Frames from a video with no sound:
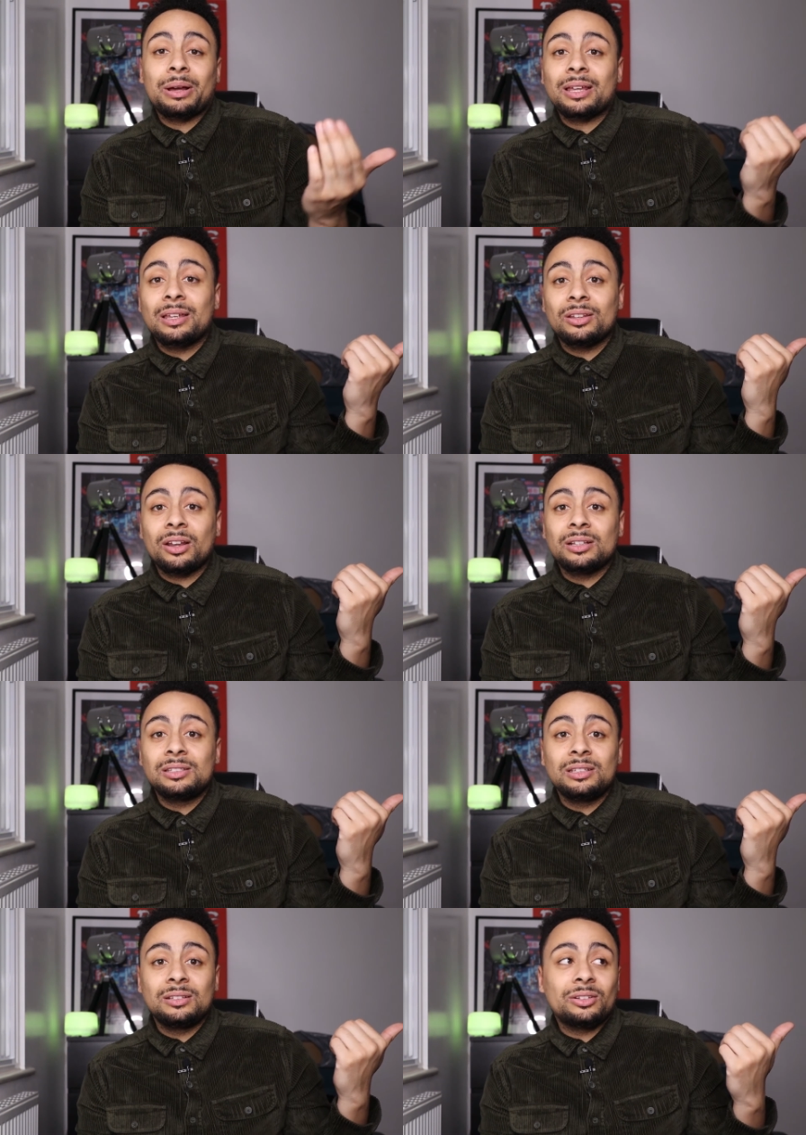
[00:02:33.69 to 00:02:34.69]
back in
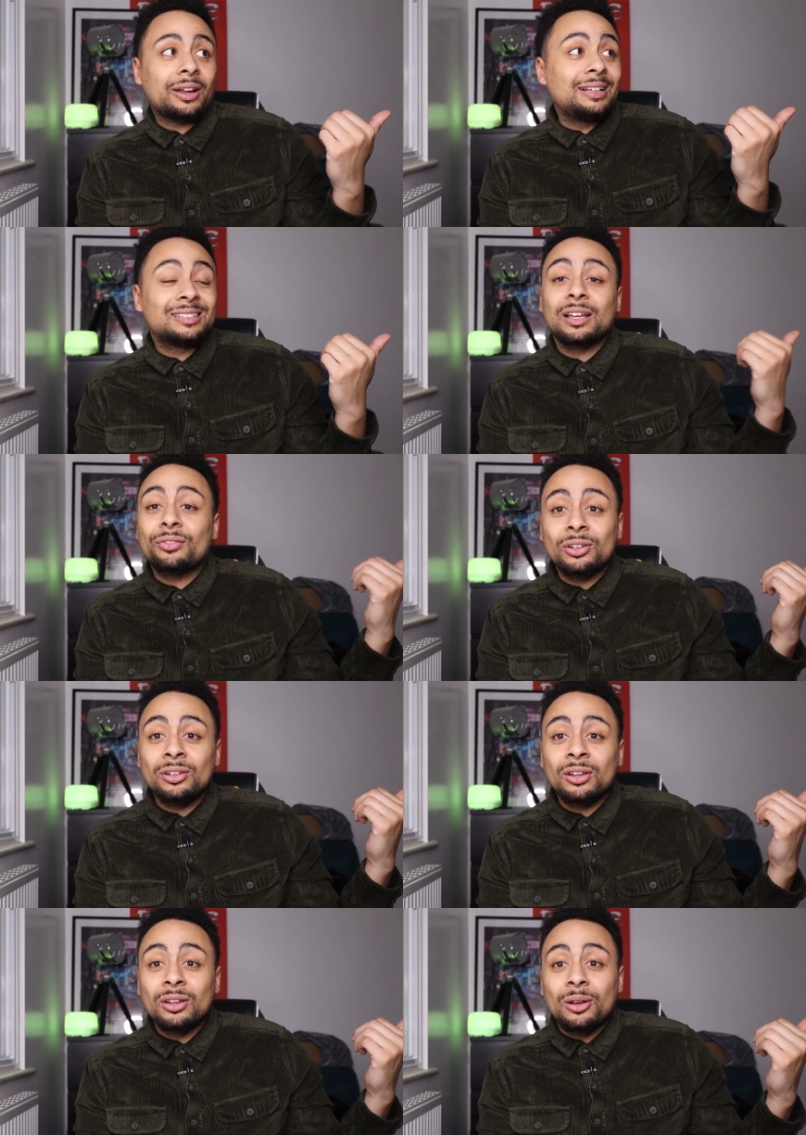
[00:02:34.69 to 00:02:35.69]
1997,